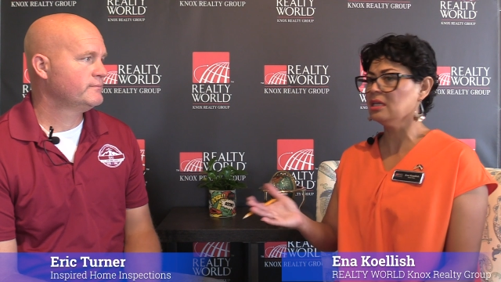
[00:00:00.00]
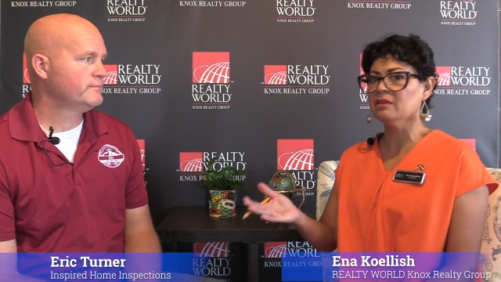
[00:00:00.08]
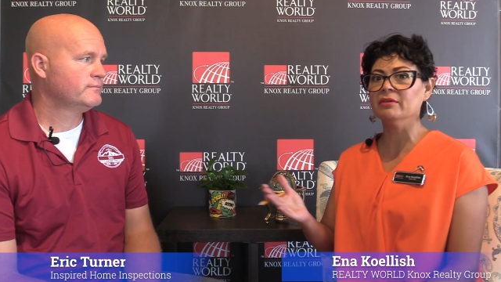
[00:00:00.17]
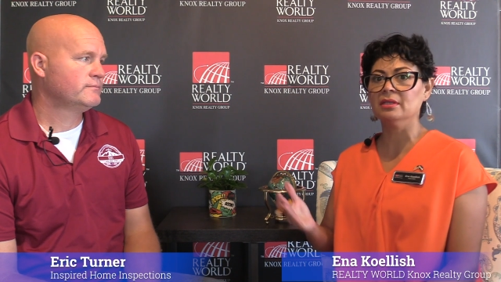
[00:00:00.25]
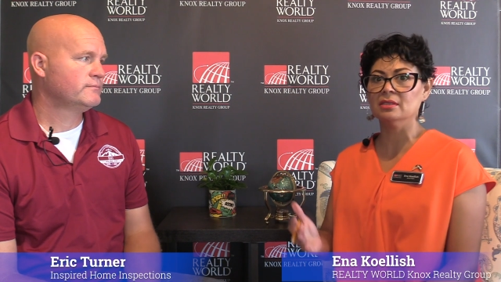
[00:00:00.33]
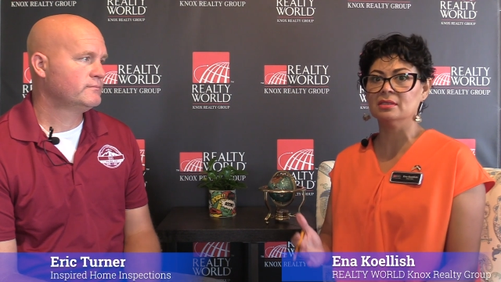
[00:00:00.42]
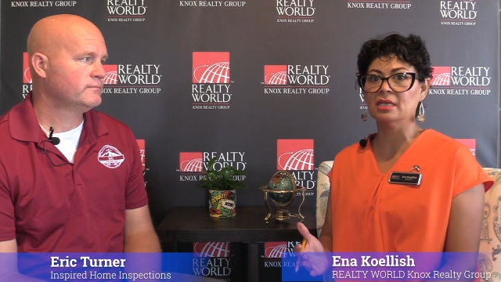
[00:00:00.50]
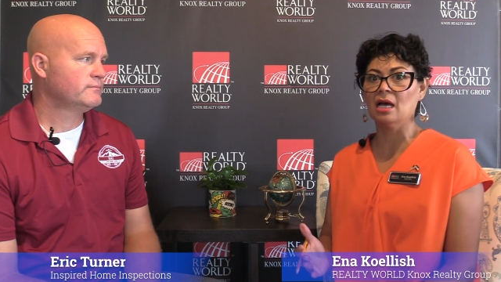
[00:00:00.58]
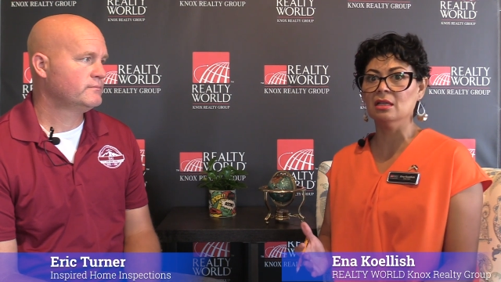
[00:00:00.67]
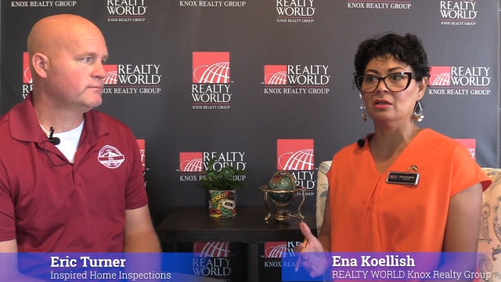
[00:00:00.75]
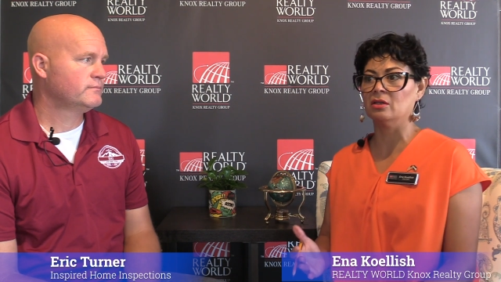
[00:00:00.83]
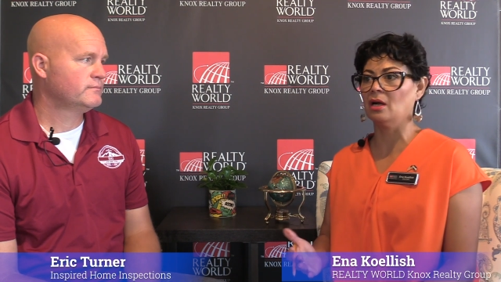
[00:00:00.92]
Speaker 1: and even the
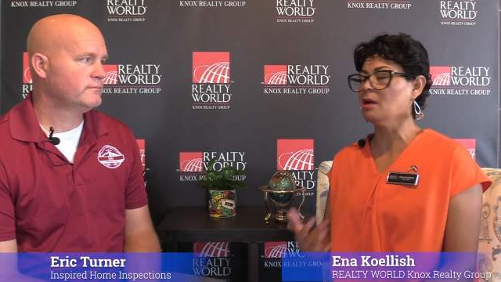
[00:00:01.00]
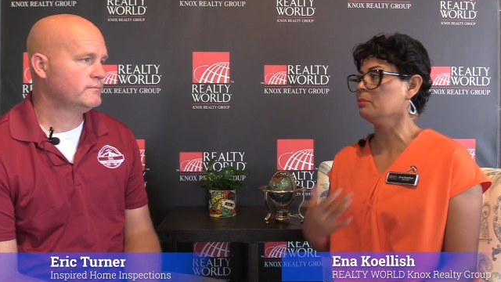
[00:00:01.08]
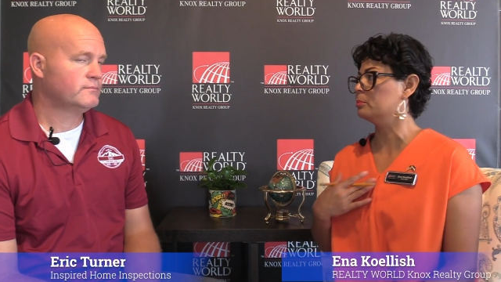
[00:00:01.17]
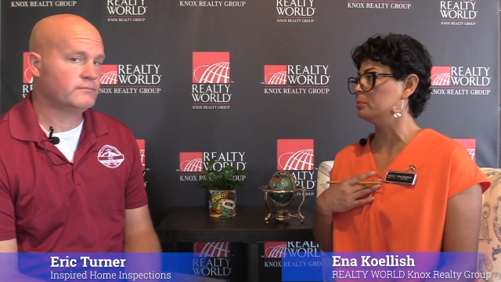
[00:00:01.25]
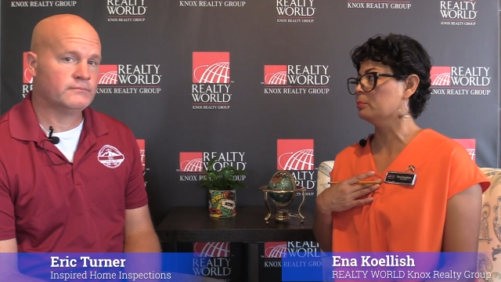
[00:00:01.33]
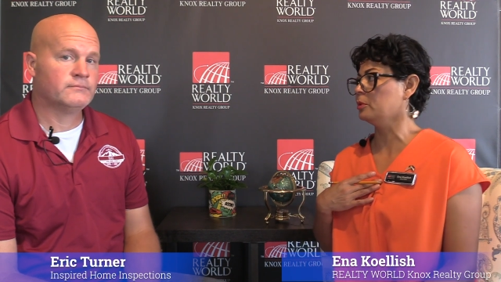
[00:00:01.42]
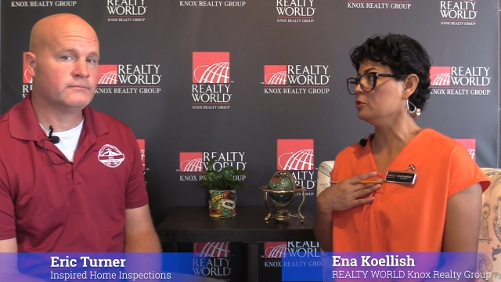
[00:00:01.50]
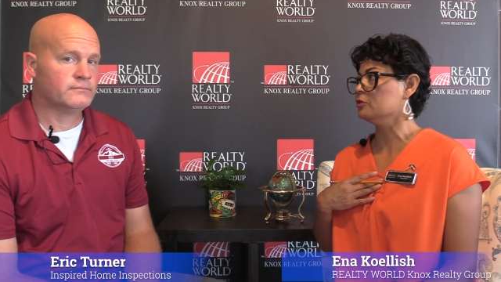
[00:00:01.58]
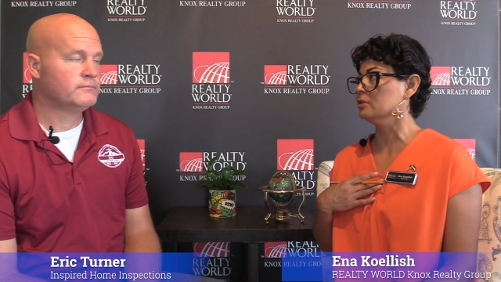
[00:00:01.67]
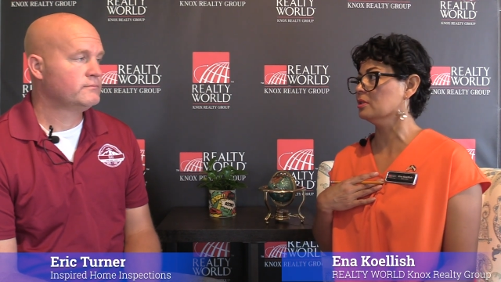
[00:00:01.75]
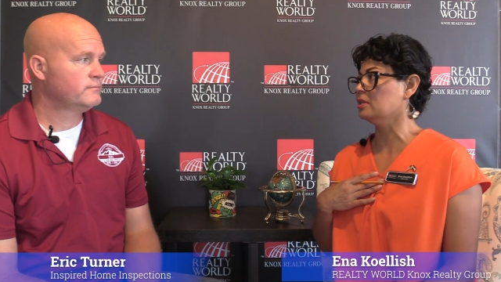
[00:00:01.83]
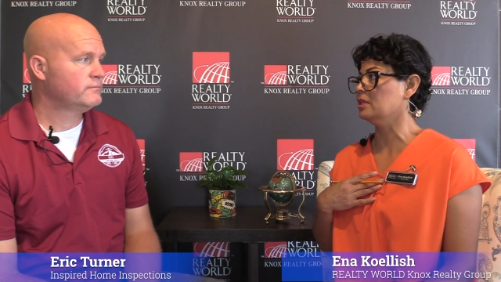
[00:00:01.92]
seller, I
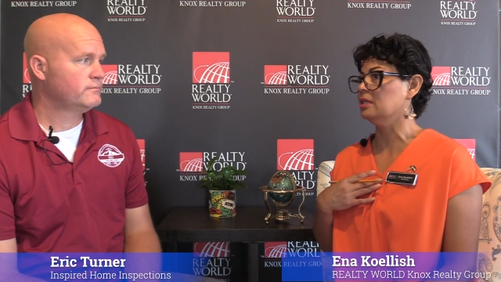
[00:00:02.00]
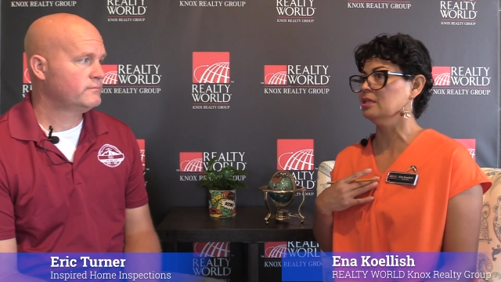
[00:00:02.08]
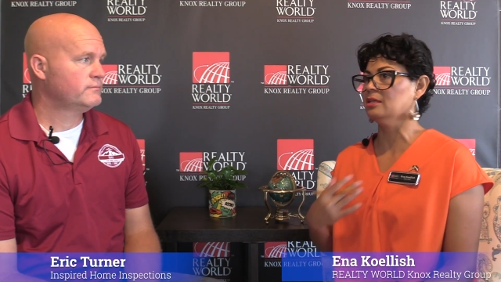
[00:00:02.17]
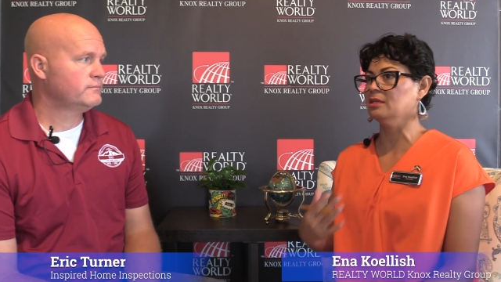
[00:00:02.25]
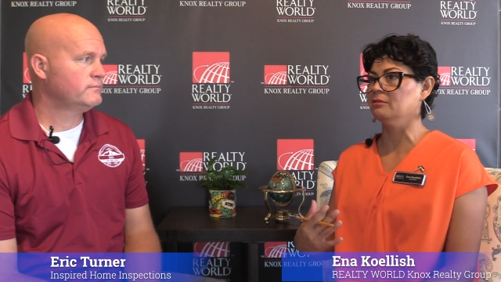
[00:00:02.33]
personally,